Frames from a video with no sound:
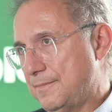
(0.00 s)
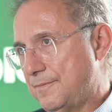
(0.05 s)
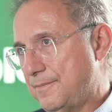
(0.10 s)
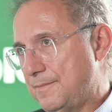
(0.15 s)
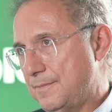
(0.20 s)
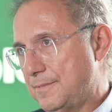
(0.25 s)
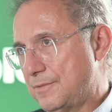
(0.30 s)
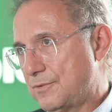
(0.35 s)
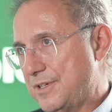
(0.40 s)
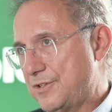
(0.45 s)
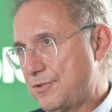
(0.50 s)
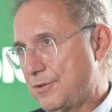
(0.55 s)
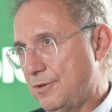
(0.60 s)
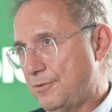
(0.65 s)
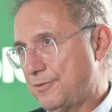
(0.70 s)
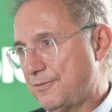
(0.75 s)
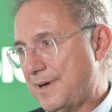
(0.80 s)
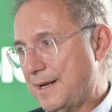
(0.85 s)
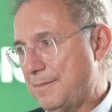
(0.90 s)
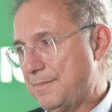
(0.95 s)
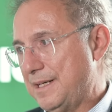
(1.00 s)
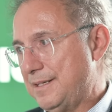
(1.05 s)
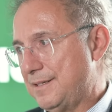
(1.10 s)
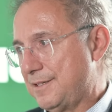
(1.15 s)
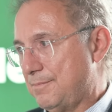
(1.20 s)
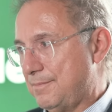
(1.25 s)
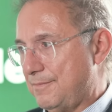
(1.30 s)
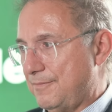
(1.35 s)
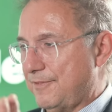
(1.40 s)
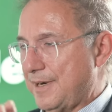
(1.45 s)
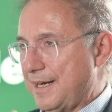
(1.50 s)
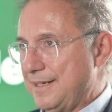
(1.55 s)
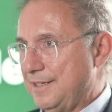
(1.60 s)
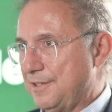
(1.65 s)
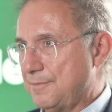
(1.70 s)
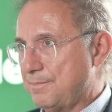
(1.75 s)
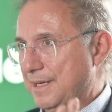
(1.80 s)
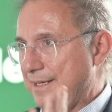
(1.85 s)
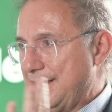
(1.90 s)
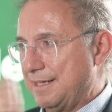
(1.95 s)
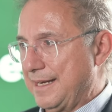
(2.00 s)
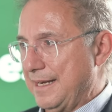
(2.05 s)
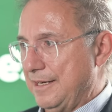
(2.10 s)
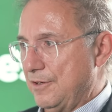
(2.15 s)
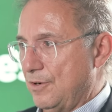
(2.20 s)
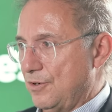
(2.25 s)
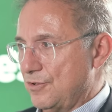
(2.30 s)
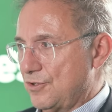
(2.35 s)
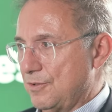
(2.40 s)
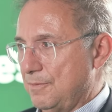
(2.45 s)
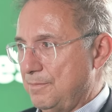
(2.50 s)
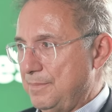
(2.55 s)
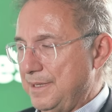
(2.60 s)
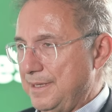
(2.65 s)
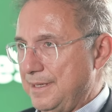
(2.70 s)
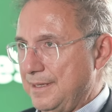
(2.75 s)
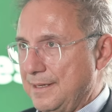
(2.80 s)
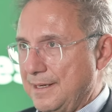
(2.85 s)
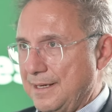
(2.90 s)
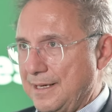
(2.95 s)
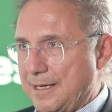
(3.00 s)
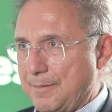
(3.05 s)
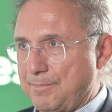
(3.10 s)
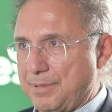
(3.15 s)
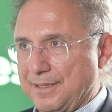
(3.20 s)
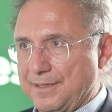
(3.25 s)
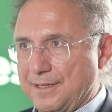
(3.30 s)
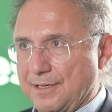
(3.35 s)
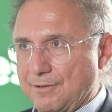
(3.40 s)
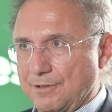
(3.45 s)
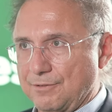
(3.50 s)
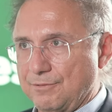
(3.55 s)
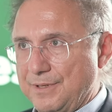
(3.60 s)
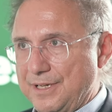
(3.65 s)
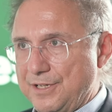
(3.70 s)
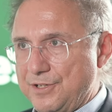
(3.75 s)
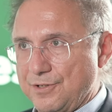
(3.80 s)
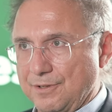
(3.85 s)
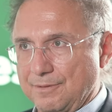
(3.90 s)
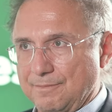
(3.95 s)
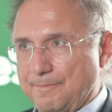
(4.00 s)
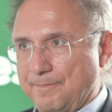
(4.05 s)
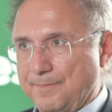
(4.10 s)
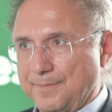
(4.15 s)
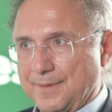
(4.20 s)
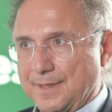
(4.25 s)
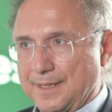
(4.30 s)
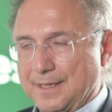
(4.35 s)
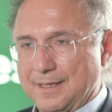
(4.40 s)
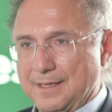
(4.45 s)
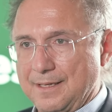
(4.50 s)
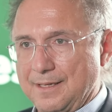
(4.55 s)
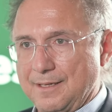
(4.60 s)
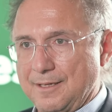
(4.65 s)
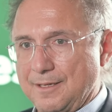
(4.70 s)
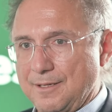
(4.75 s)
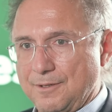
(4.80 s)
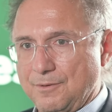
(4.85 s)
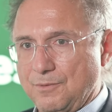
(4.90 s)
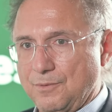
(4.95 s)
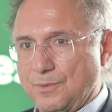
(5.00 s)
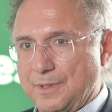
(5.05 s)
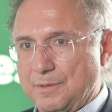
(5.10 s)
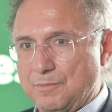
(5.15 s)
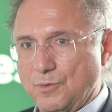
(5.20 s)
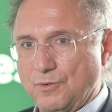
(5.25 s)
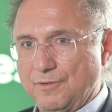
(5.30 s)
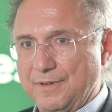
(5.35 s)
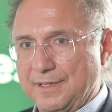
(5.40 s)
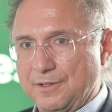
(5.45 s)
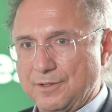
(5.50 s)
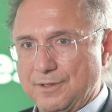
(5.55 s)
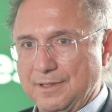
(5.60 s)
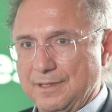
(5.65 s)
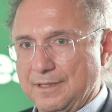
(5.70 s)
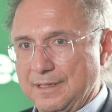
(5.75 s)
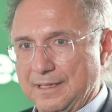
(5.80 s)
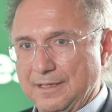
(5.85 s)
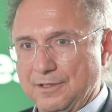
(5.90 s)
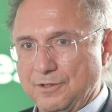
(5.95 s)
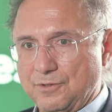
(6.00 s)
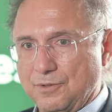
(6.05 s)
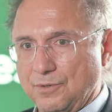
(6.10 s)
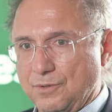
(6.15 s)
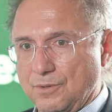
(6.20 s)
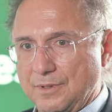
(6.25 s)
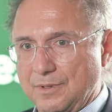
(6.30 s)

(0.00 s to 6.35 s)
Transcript: reserve finance, but it can also be a particular region. Mm-hmm. When moving into